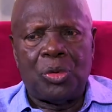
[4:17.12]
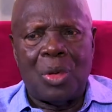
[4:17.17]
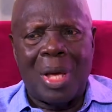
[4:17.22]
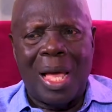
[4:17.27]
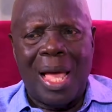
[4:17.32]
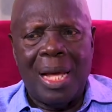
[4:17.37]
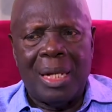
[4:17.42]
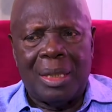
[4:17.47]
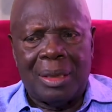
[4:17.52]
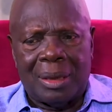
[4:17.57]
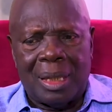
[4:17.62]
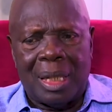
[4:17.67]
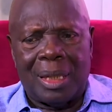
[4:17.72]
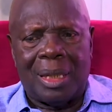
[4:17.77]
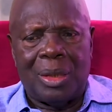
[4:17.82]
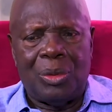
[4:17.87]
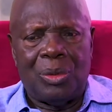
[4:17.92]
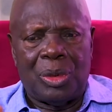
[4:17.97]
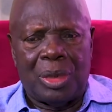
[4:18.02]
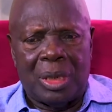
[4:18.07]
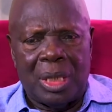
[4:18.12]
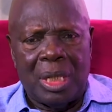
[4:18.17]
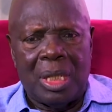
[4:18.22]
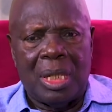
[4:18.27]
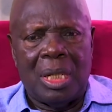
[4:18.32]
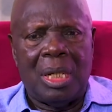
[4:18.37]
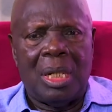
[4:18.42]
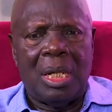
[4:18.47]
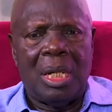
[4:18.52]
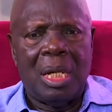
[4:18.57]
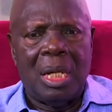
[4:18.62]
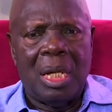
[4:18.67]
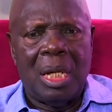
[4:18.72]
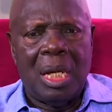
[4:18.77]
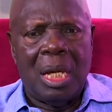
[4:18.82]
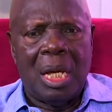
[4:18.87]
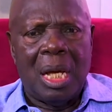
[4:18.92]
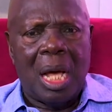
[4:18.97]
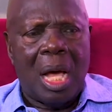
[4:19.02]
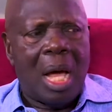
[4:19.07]
to executing
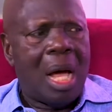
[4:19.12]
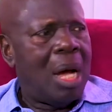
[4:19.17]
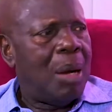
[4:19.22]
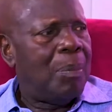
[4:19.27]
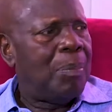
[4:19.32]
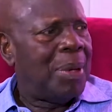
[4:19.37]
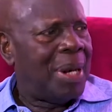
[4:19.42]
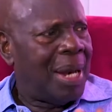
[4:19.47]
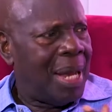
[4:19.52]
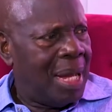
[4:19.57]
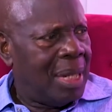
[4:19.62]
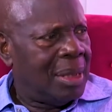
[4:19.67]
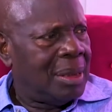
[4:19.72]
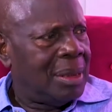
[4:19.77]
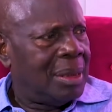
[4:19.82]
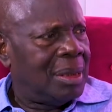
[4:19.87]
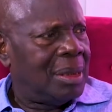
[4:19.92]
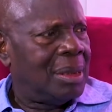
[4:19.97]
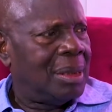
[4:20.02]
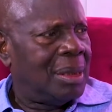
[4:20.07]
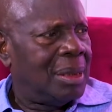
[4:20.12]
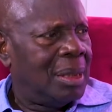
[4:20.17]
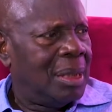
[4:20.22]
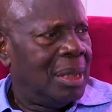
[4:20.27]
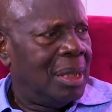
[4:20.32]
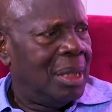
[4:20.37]
our plans,